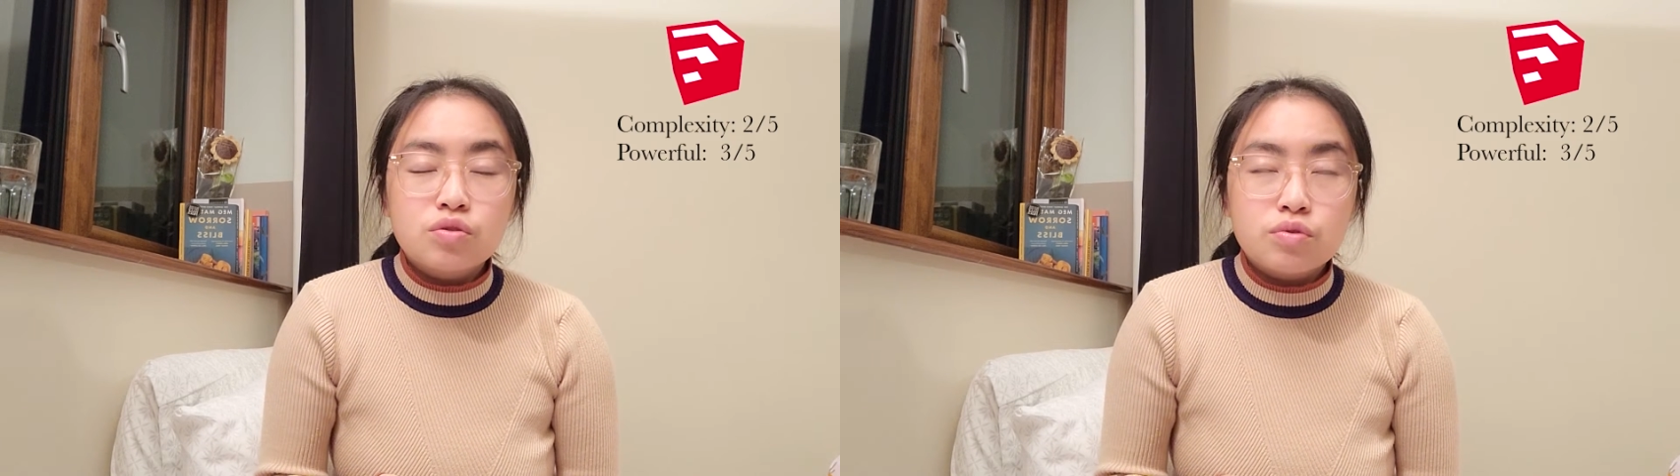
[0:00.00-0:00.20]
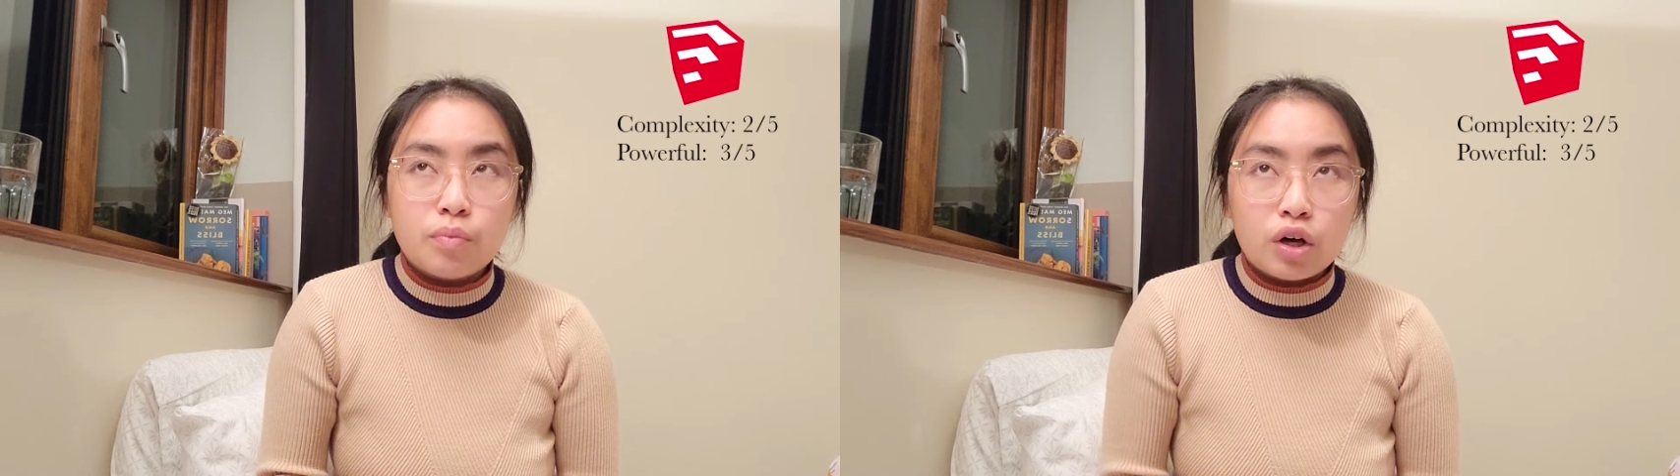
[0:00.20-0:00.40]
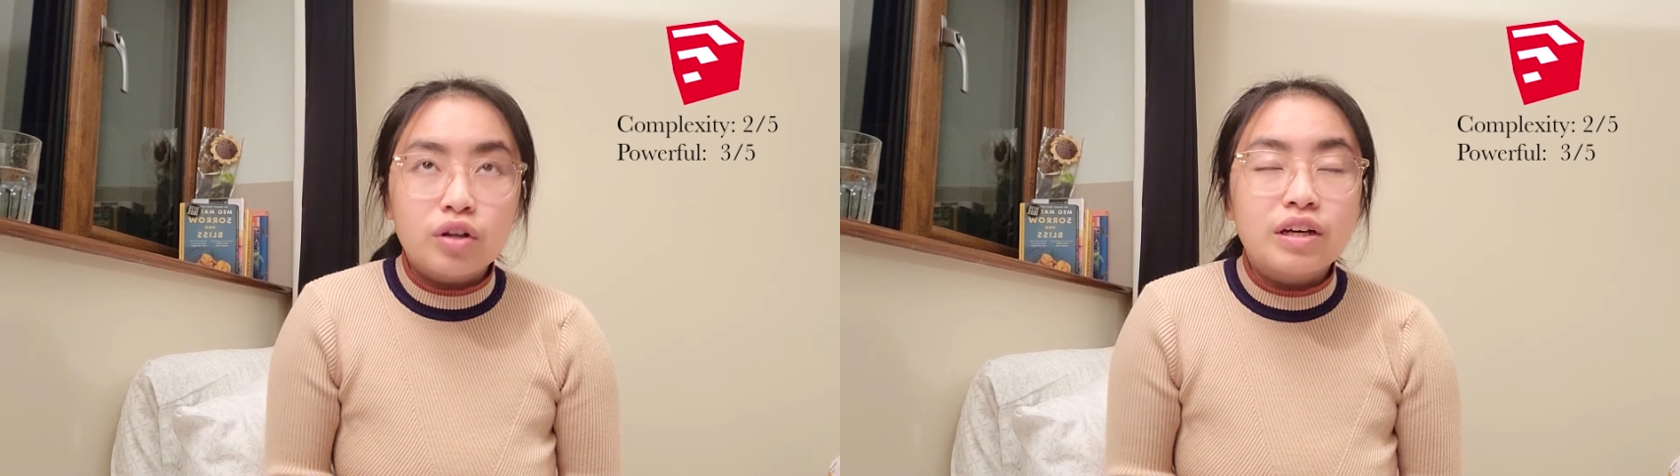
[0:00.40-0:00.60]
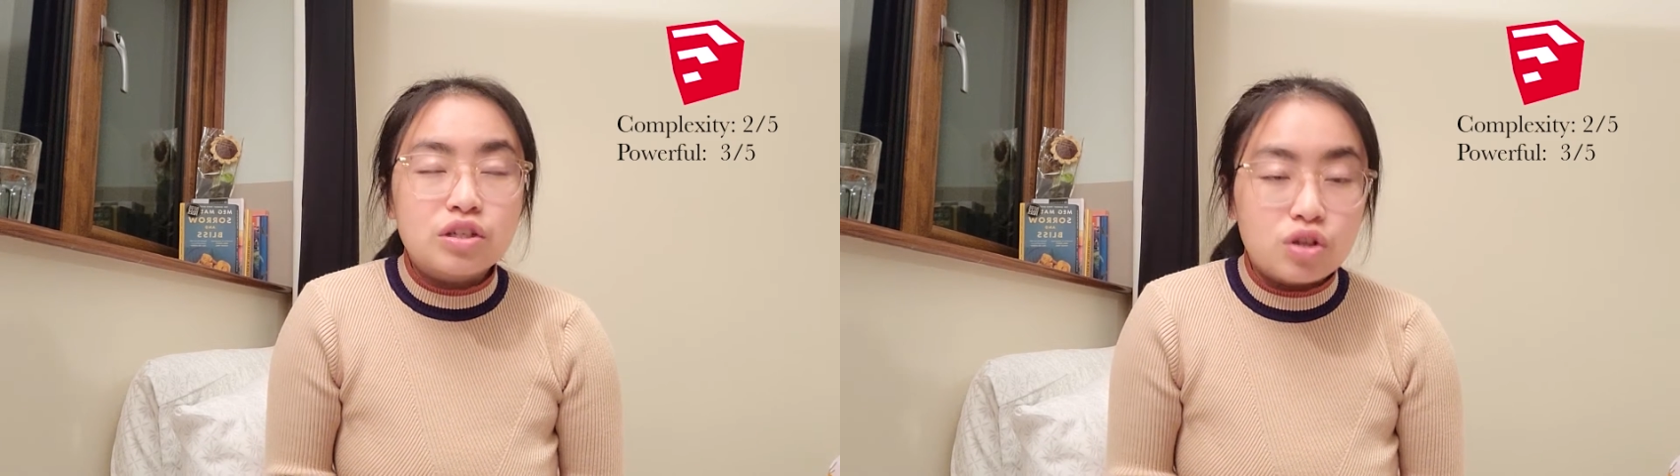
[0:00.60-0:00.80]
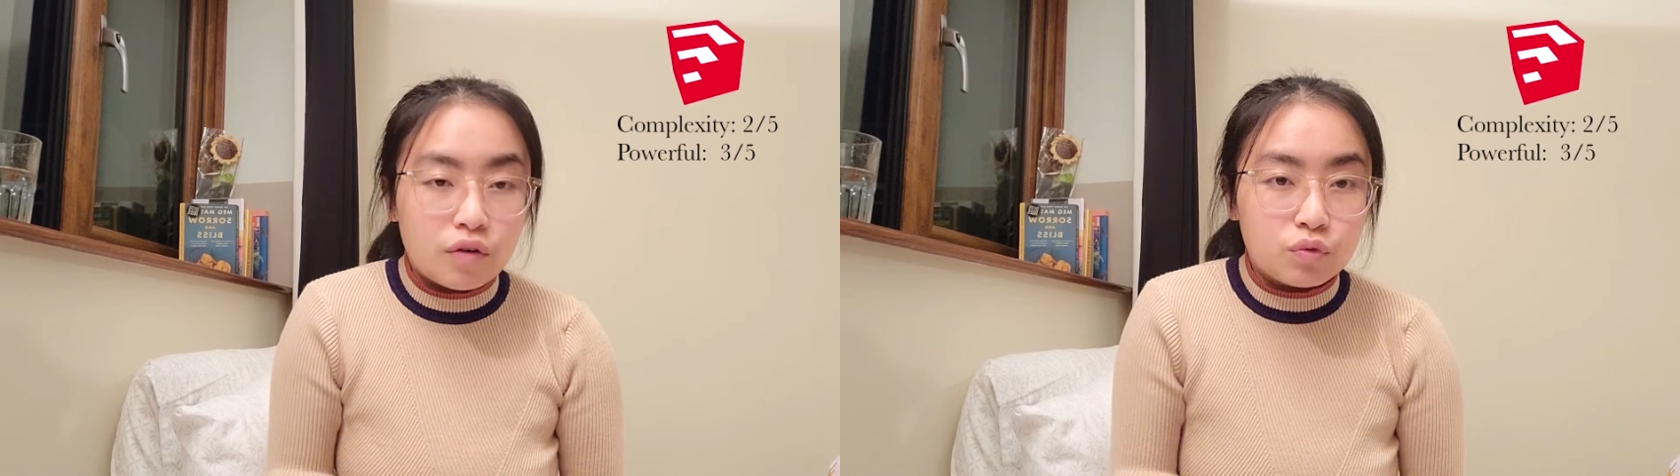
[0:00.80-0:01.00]
modeling
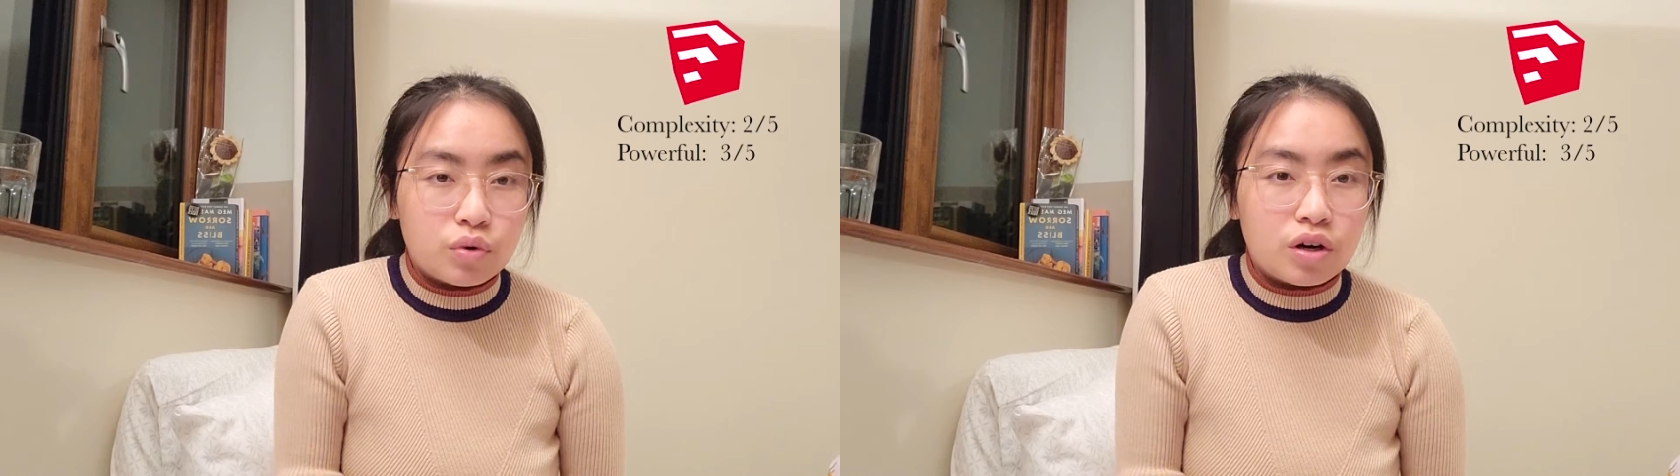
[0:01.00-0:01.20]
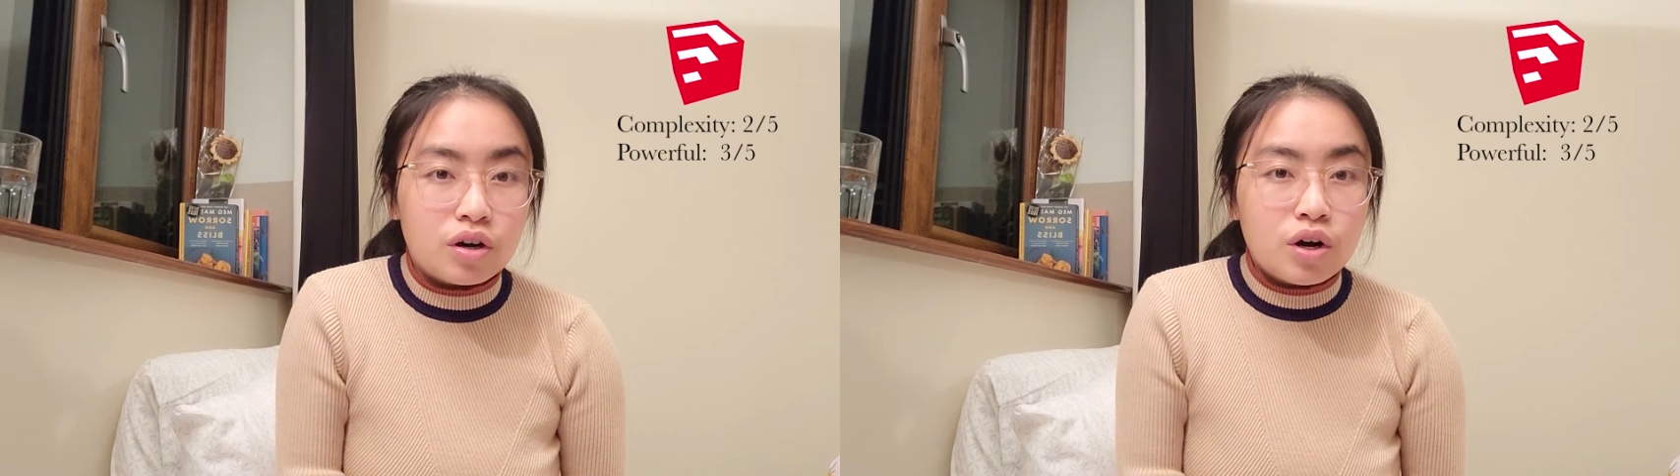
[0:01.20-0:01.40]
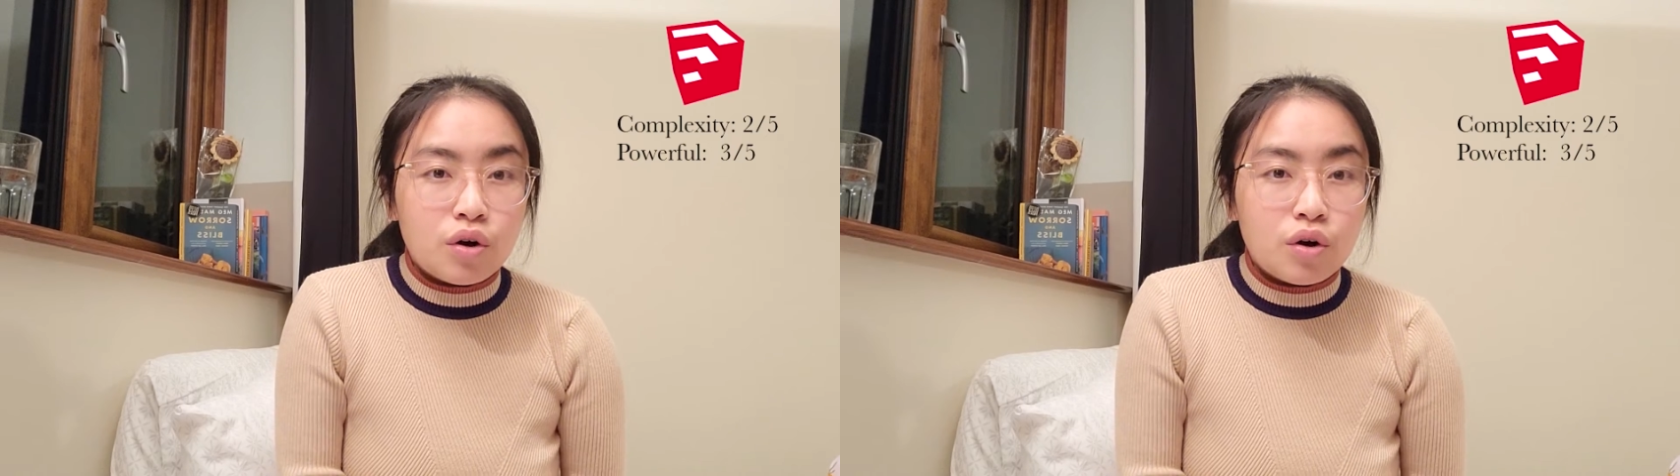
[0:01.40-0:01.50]
software